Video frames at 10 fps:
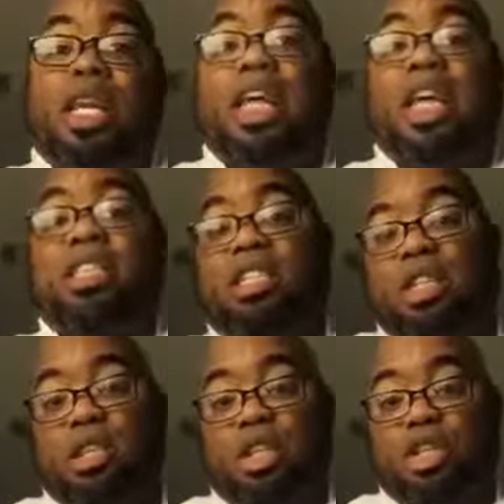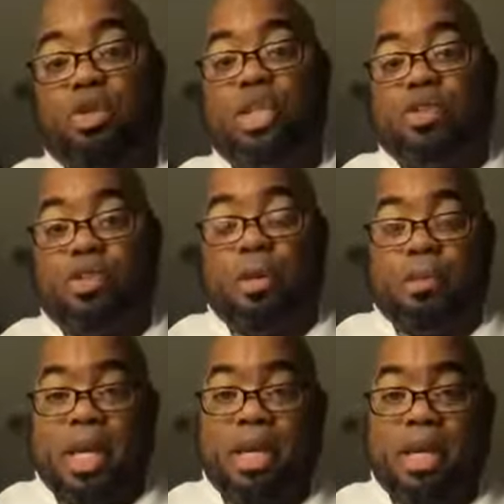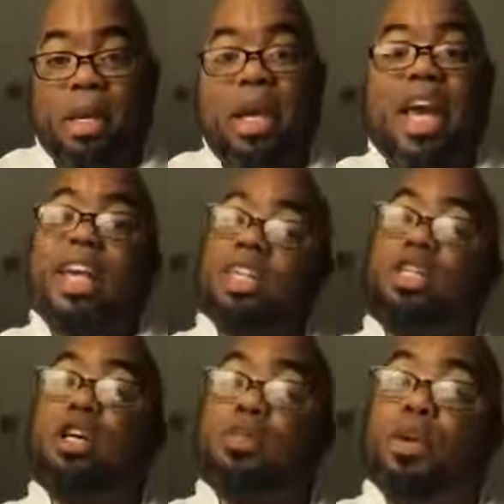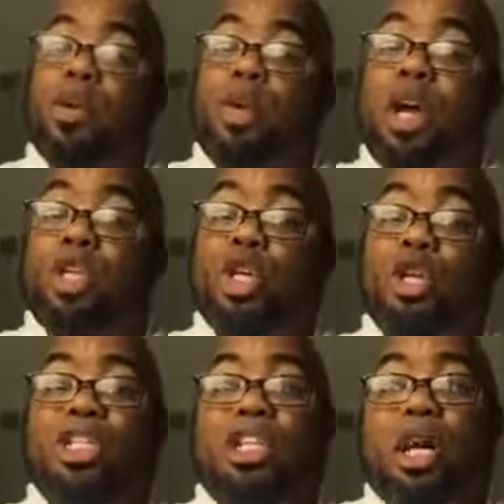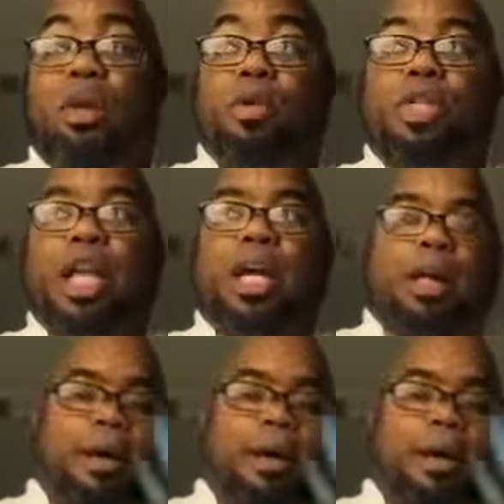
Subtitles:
it has the juices from the meat and it's cooked pretty well. It turns into almost like